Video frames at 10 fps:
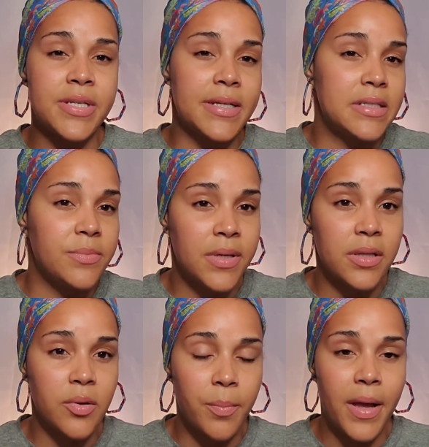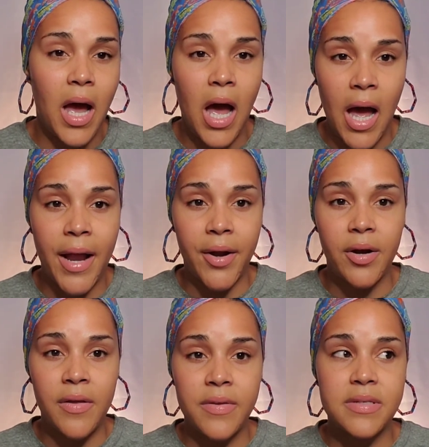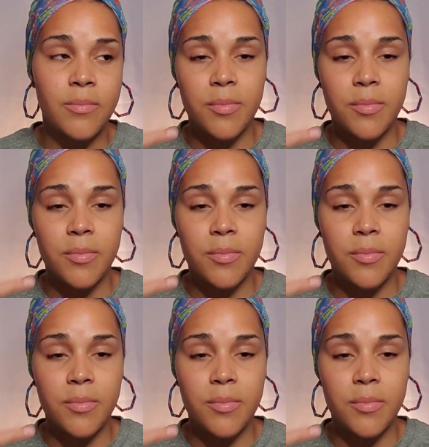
tends to be a little bit higher in the summer,